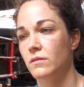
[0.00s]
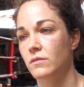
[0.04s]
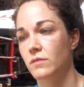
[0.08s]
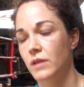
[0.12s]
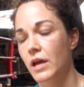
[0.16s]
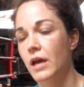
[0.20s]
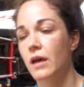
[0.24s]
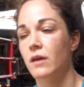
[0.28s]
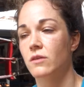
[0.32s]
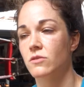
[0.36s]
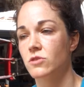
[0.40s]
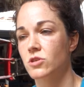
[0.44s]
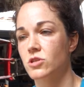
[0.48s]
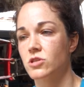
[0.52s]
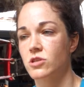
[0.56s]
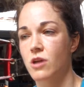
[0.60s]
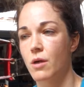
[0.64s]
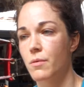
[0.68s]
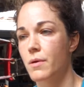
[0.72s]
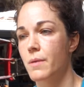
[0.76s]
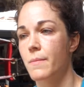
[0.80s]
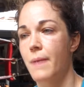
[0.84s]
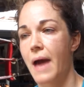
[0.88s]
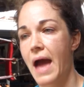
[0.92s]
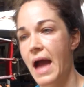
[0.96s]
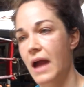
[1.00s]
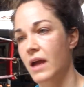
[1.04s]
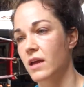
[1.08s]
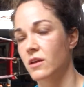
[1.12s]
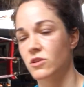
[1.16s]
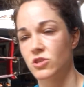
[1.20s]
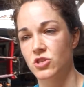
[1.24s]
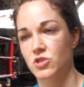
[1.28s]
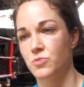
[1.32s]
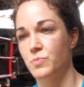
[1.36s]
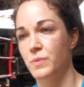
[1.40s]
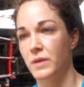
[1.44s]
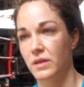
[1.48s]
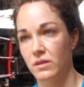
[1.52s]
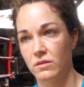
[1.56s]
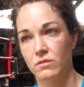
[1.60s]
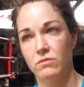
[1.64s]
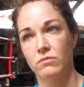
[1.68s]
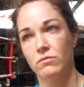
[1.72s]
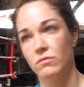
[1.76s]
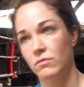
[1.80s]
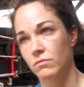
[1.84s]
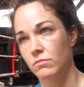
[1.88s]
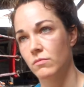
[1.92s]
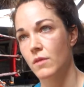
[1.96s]
Yeah, just coming back and just being
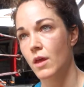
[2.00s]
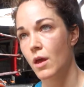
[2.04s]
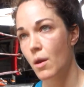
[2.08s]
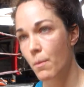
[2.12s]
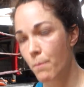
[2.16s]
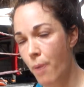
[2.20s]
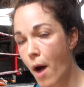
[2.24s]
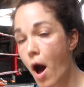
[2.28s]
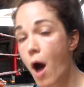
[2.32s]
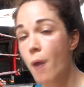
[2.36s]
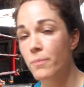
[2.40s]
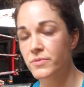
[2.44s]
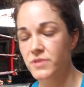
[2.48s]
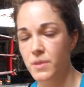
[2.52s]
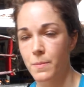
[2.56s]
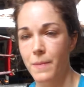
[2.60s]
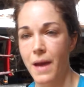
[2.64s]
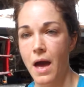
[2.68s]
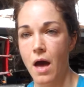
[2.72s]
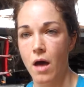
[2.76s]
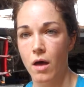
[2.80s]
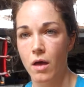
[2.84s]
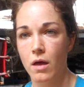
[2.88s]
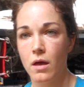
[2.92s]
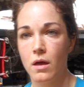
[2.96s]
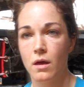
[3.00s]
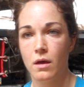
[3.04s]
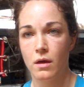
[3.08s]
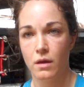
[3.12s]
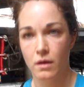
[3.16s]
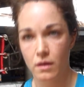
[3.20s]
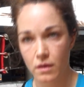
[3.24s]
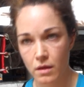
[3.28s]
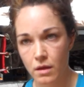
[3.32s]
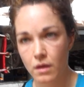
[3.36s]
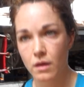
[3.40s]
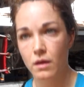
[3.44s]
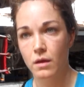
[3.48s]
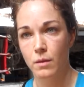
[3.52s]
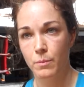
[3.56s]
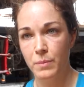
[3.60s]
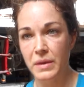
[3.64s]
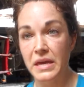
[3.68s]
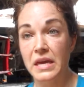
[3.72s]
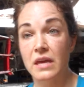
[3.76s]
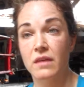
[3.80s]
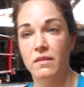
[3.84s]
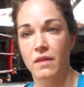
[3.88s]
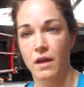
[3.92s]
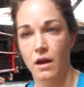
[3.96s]
pumped about
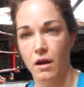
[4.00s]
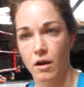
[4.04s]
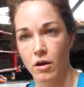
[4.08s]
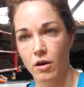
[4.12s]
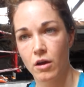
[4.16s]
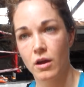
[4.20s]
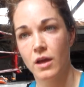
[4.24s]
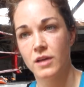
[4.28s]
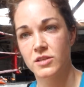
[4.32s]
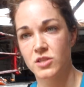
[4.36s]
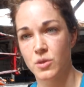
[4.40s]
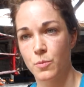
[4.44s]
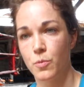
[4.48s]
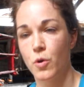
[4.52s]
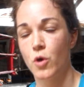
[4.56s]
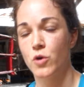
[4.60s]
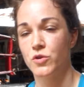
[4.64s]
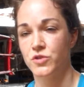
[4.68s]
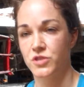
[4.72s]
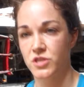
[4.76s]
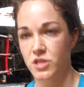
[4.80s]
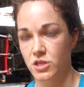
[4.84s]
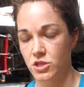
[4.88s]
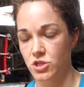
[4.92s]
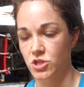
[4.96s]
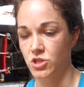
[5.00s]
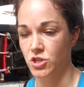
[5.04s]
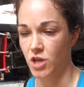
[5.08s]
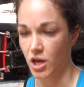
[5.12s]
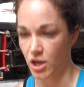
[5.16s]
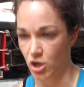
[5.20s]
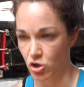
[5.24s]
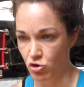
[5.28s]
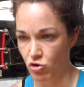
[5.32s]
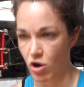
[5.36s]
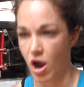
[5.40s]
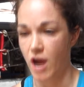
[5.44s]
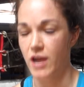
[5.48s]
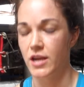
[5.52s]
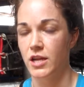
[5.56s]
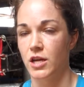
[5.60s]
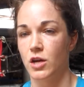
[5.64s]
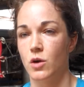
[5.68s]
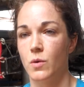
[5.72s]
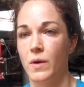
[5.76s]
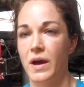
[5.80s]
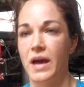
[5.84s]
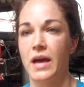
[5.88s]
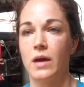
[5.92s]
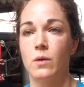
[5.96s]
being there as opposed to just kind of grinding
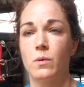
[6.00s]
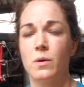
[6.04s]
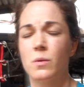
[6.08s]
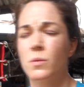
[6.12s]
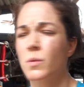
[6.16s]
away.